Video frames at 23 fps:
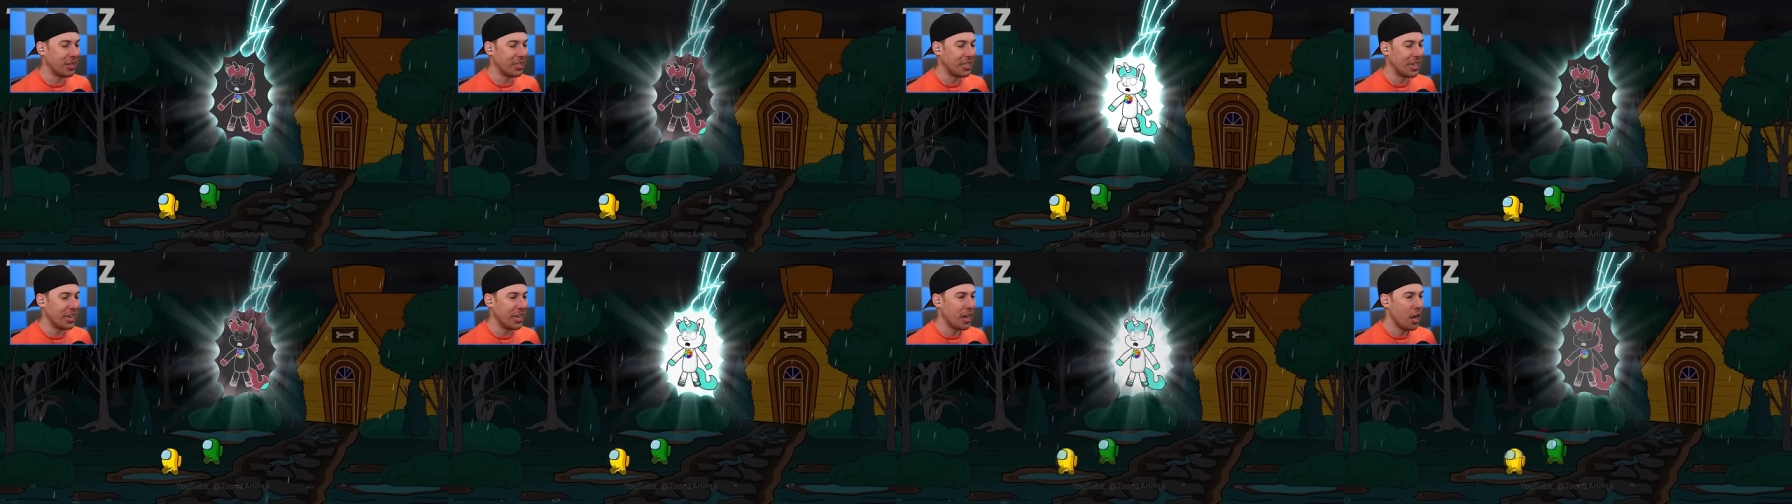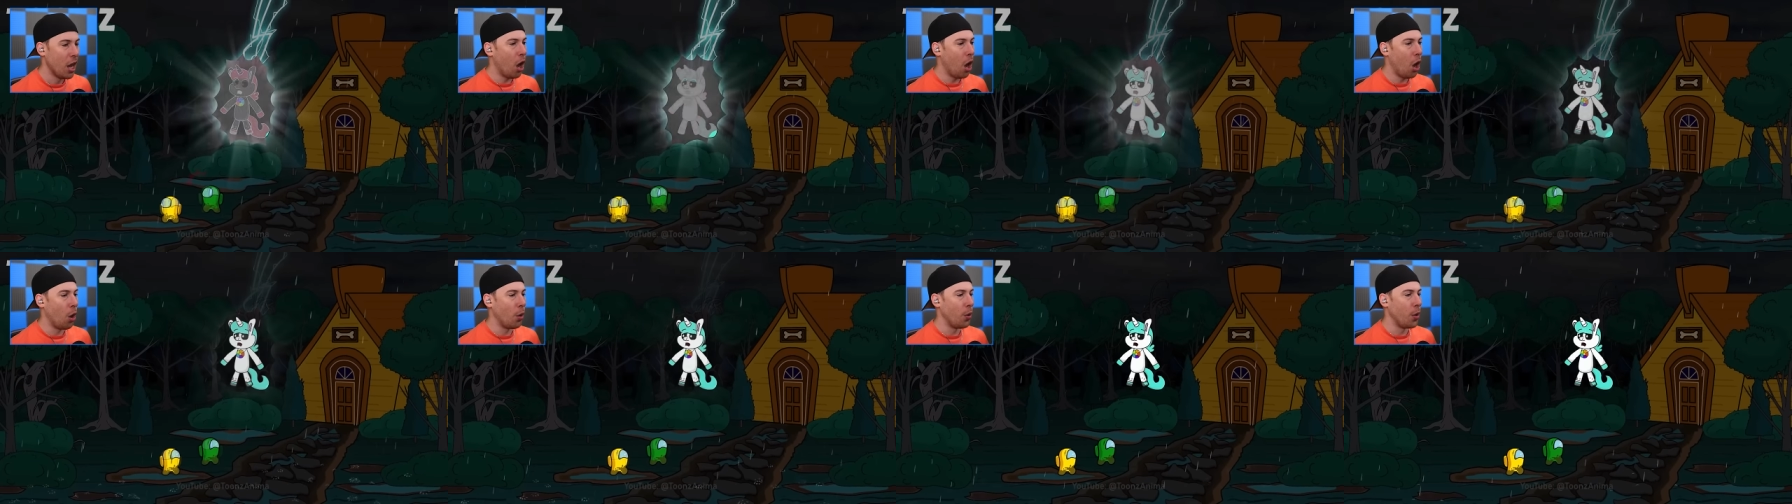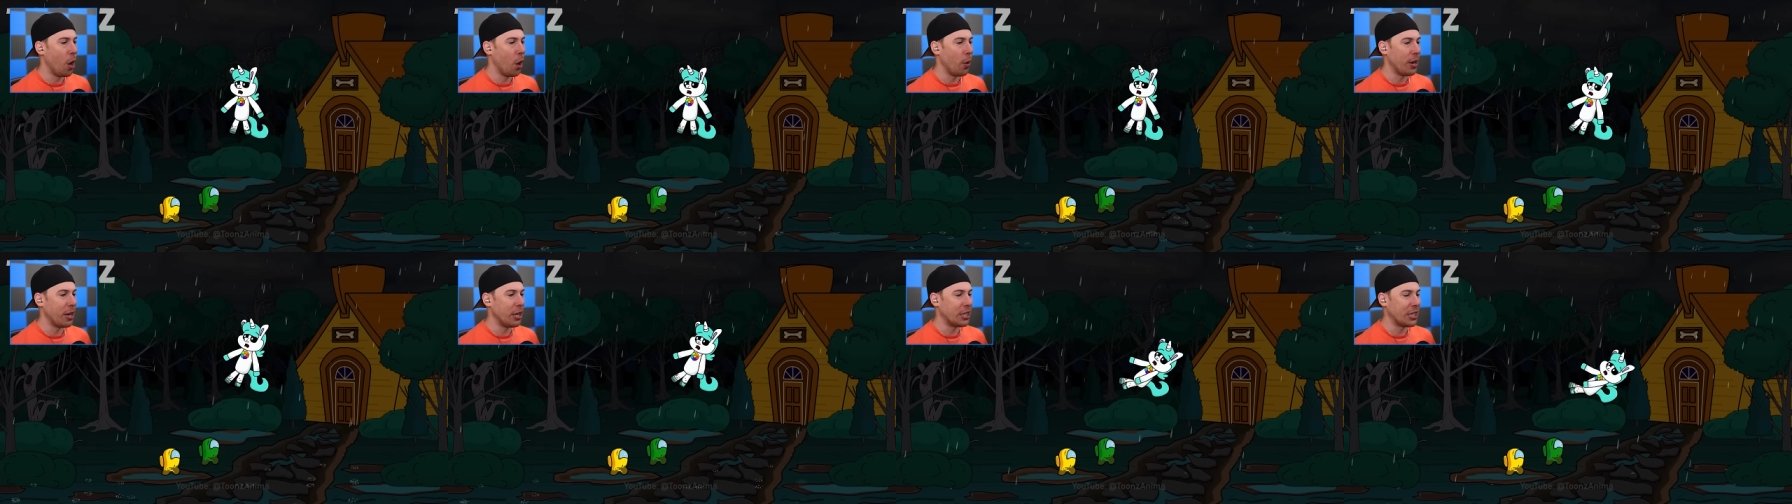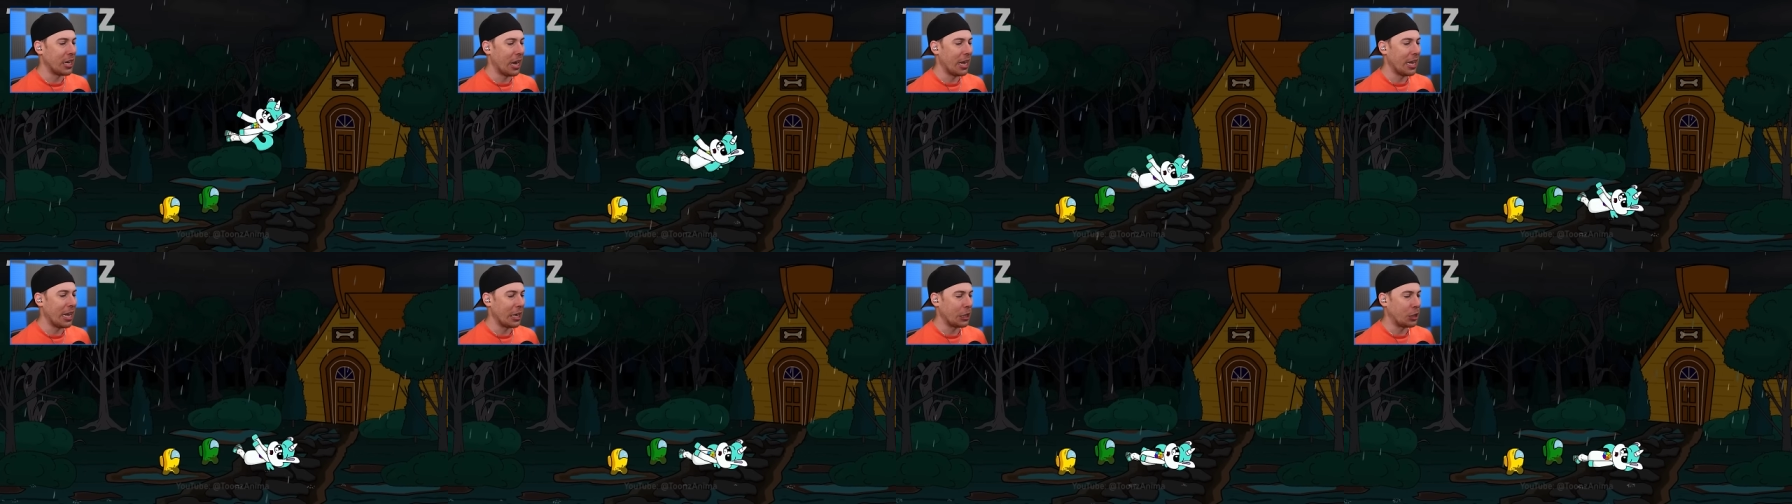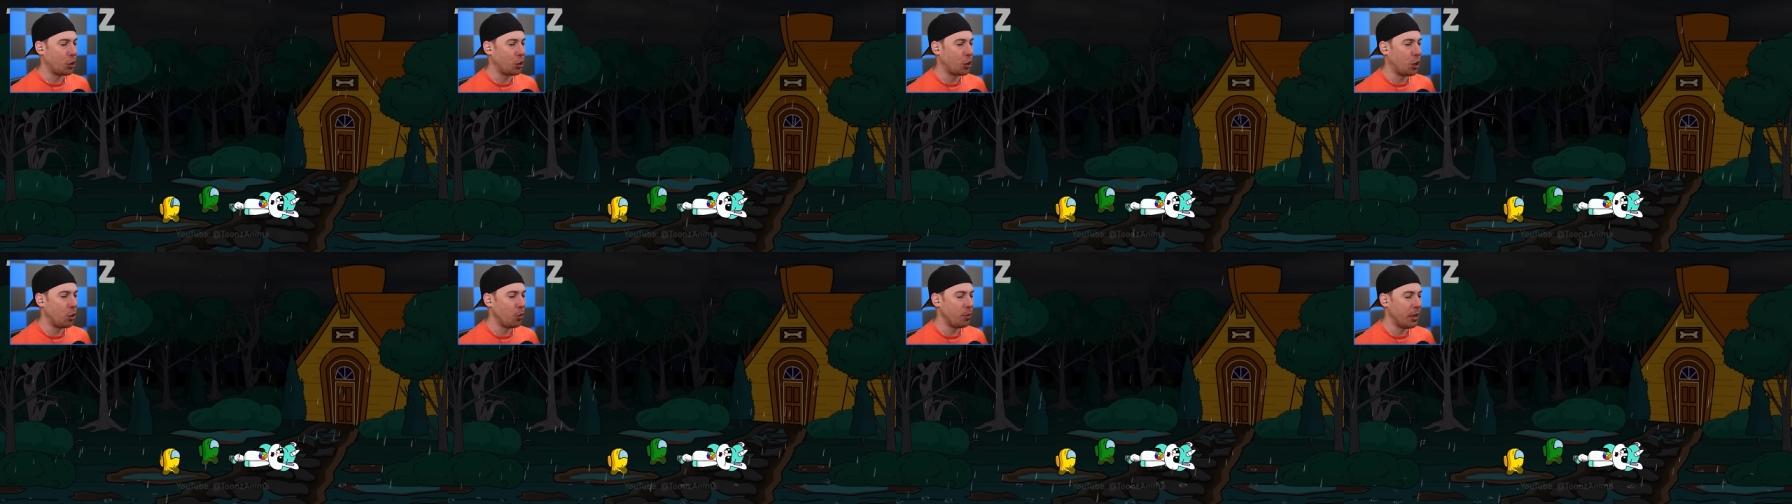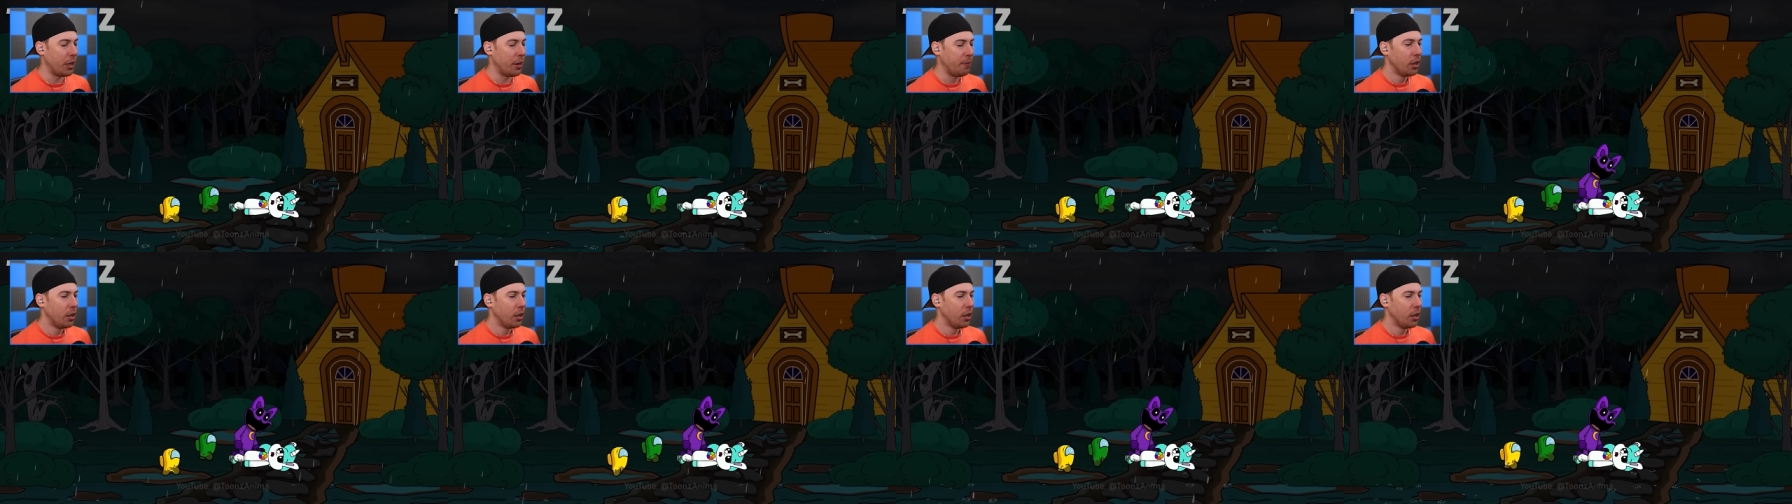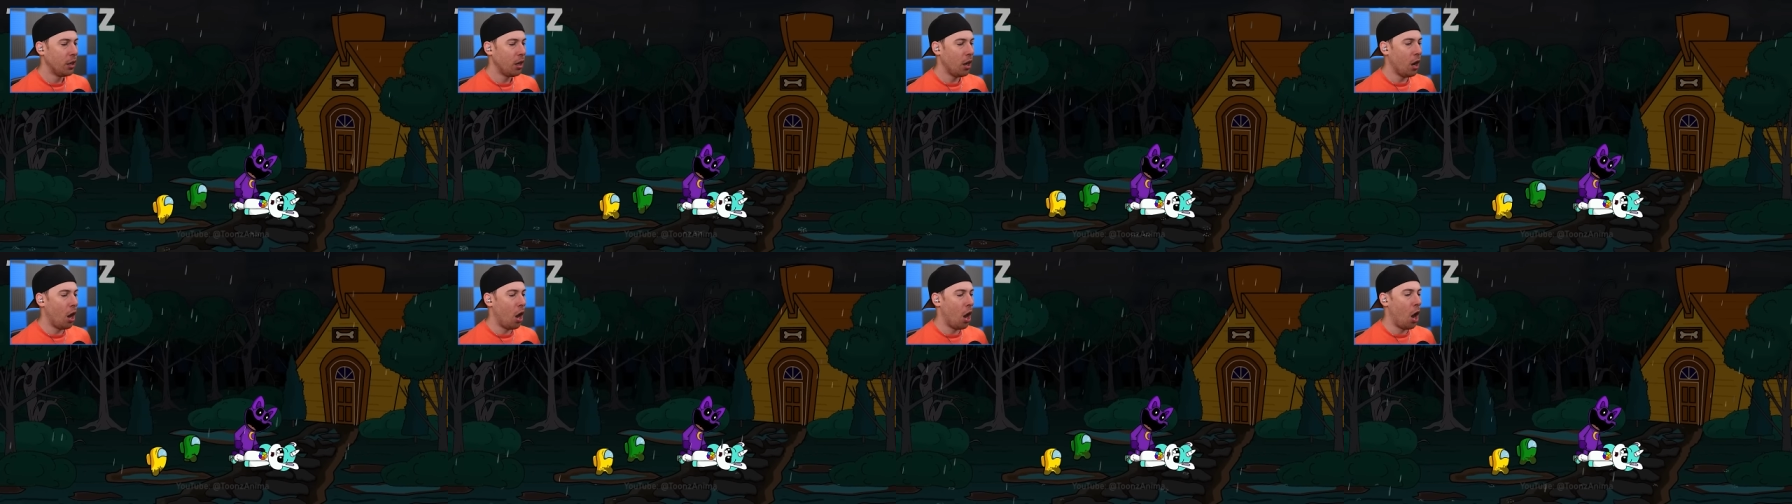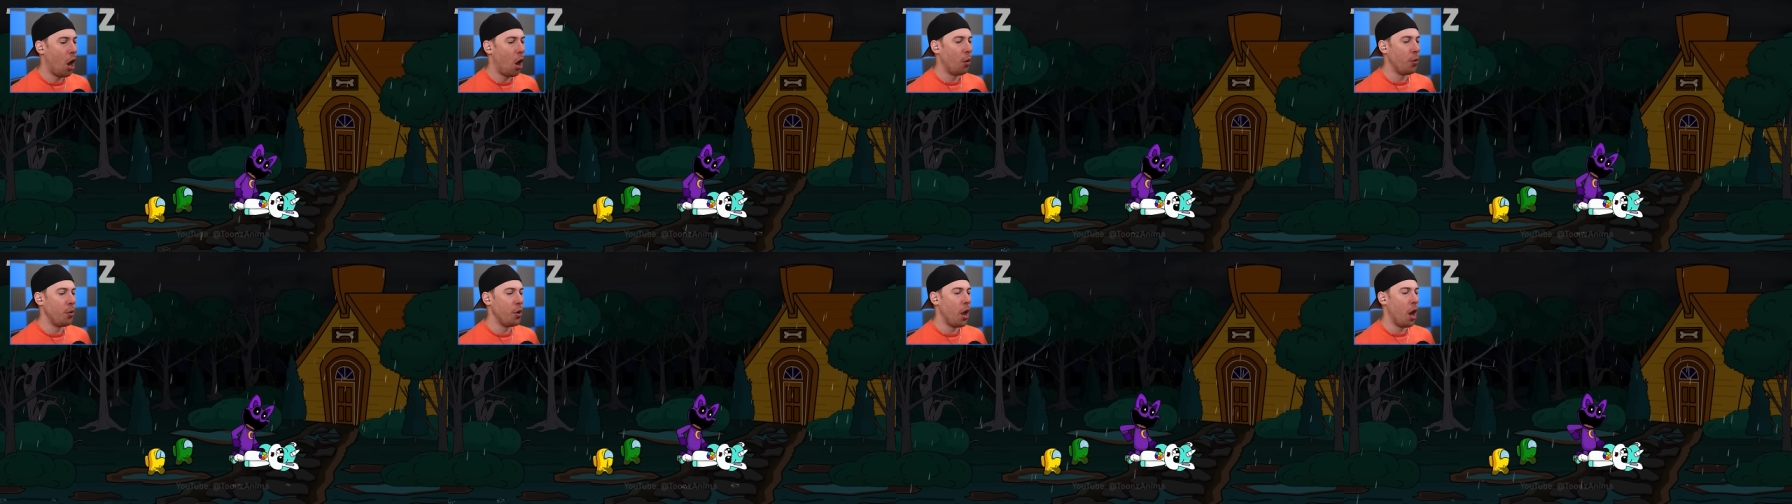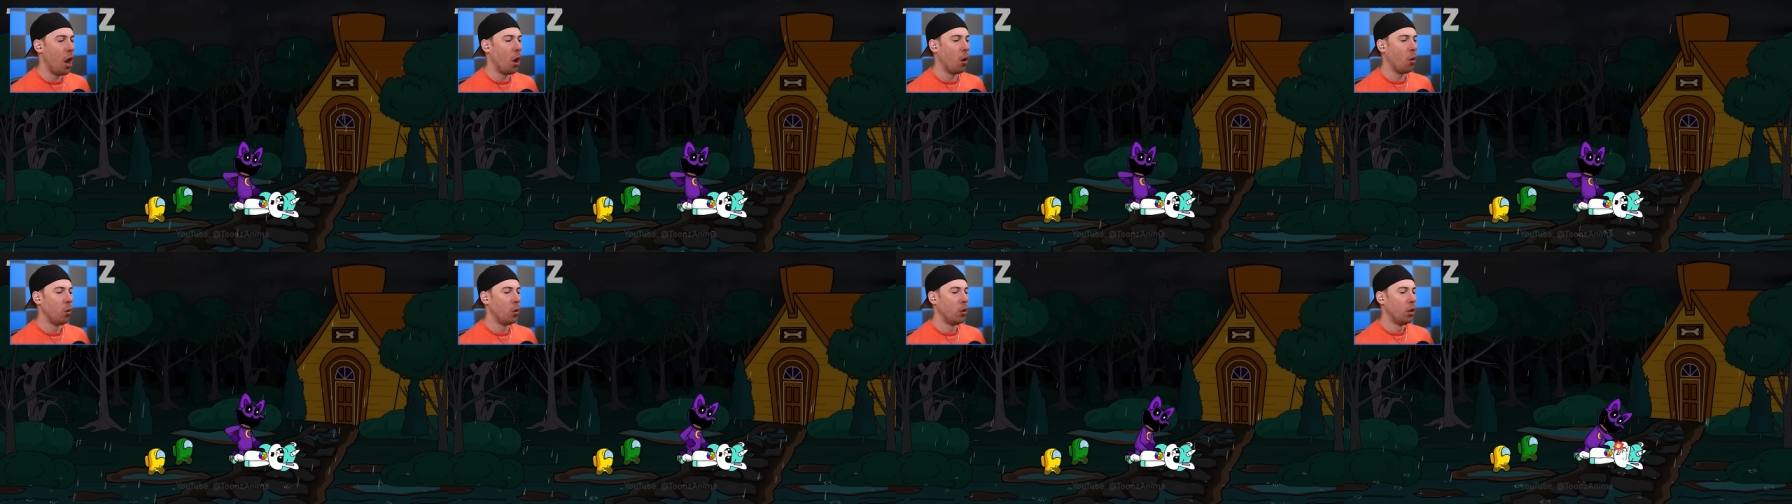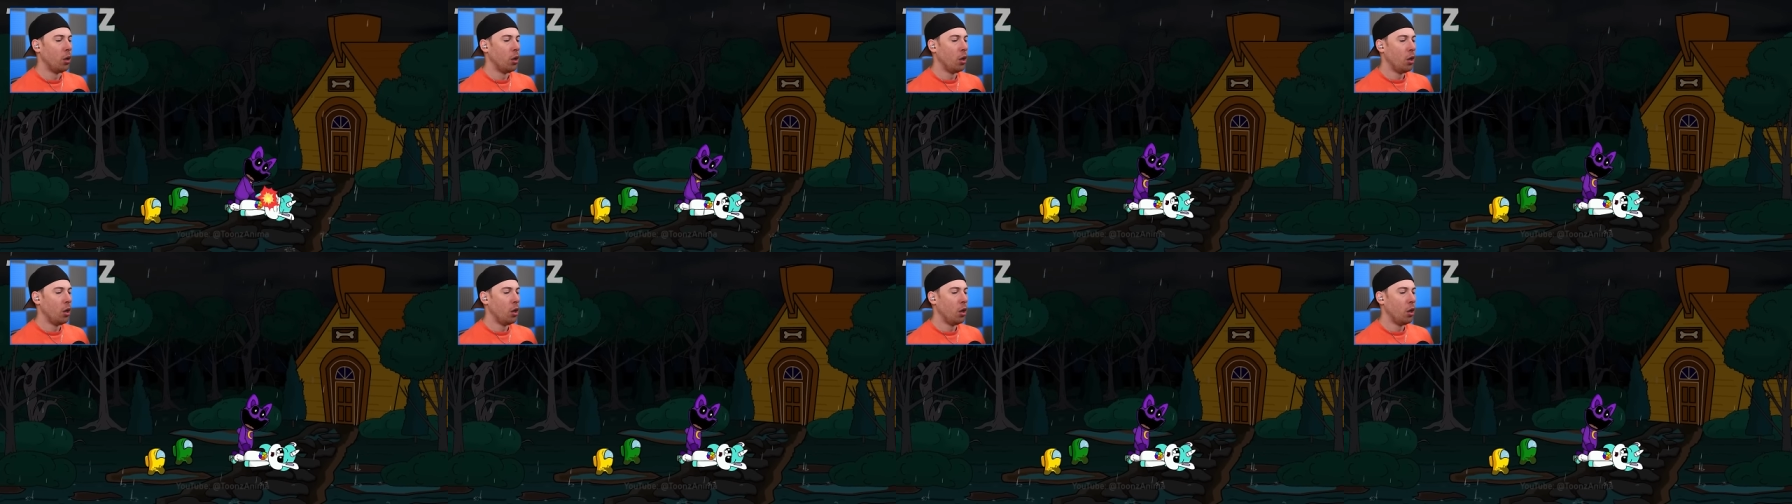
can see. Oh no. He just got electrocuted. Oh no.